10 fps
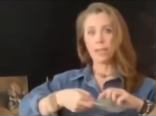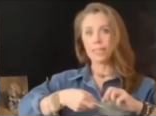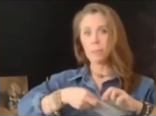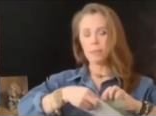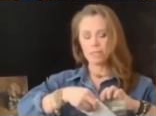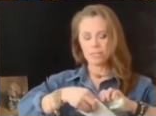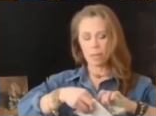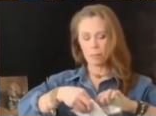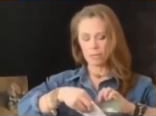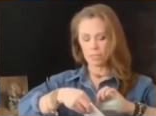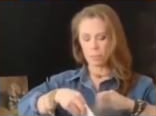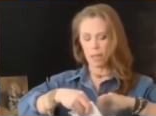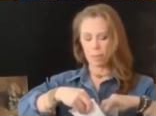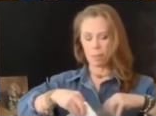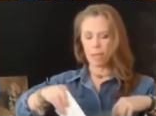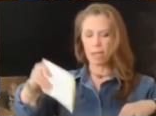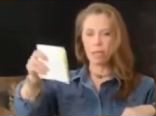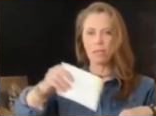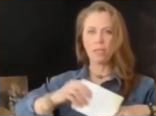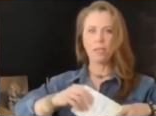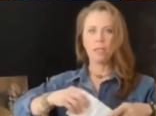keep it in a separate Ziploc baggie,